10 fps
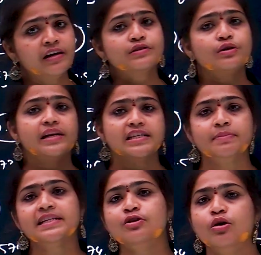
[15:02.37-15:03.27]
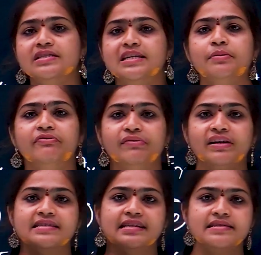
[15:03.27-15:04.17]
So decimals concept we will
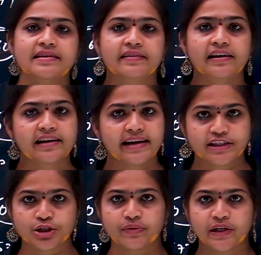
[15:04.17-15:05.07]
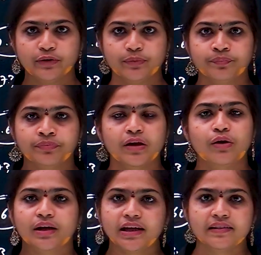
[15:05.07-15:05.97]
discuss in that next video.
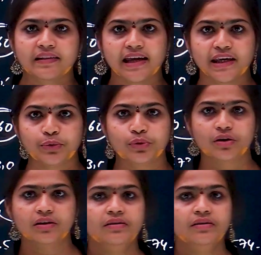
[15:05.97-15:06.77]
Okay, thank you all.